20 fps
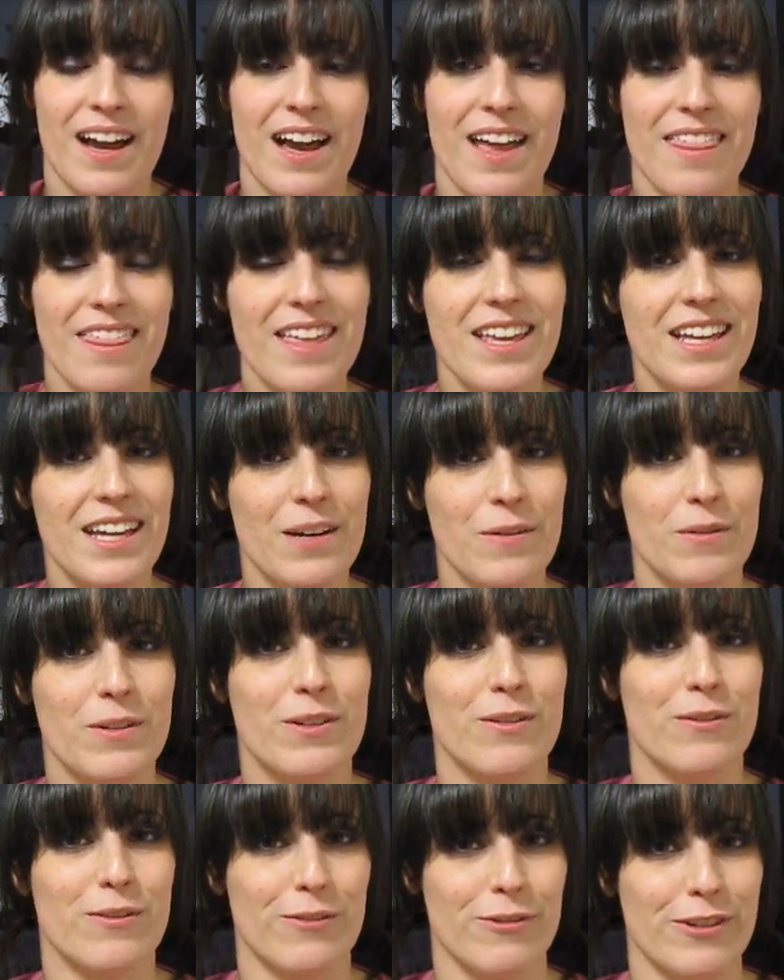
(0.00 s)
I think I would
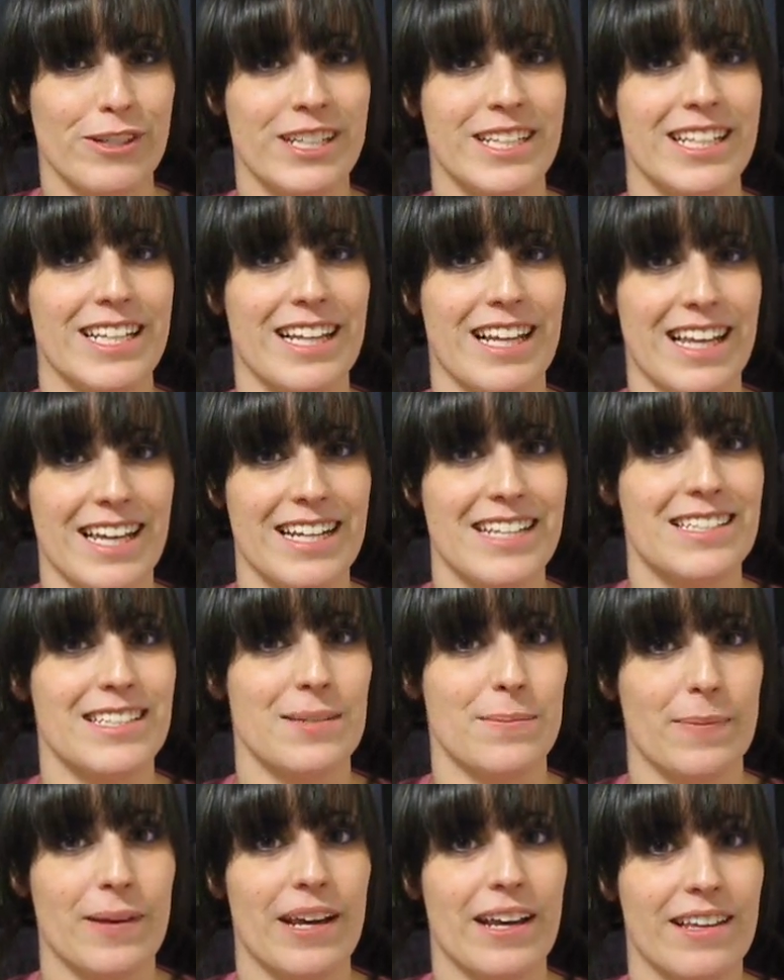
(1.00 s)
have really liked
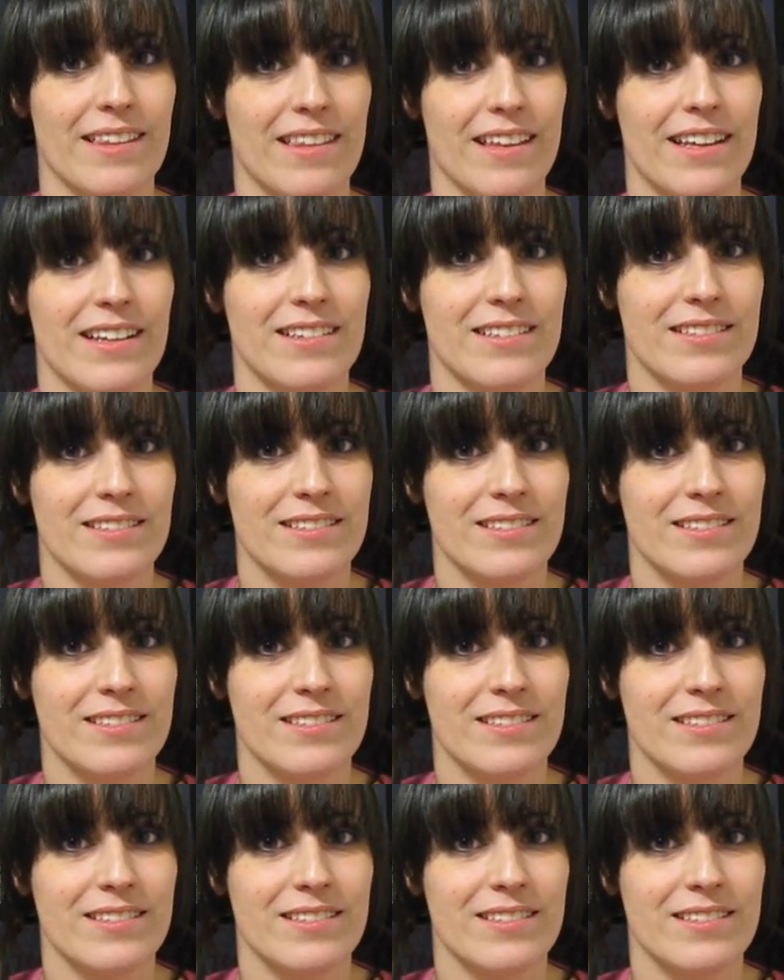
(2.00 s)
it back then,